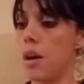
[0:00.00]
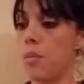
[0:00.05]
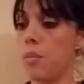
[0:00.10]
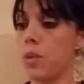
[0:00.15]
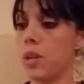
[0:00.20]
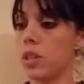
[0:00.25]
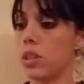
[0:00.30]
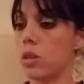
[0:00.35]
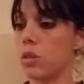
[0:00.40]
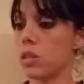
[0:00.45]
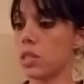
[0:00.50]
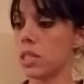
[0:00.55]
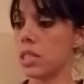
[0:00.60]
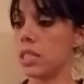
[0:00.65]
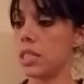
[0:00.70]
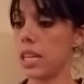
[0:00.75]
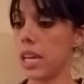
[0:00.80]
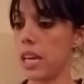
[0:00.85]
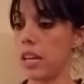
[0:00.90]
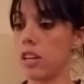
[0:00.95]
with those
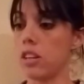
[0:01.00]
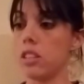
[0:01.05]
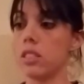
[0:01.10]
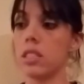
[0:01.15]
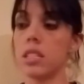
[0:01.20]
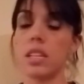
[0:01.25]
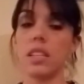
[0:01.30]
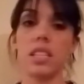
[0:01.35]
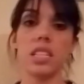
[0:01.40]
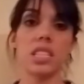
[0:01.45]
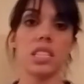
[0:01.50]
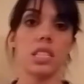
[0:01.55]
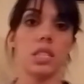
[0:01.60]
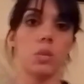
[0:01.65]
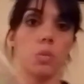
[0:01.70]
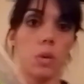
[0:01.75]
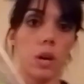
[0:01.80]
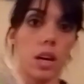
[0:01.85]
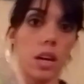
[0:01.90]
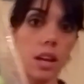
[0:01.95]
containers, this
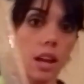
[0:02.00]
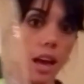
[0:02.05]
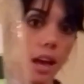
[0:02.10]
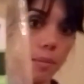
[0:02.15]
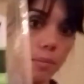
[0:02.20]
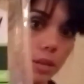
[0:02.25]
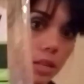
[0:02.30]
is what I've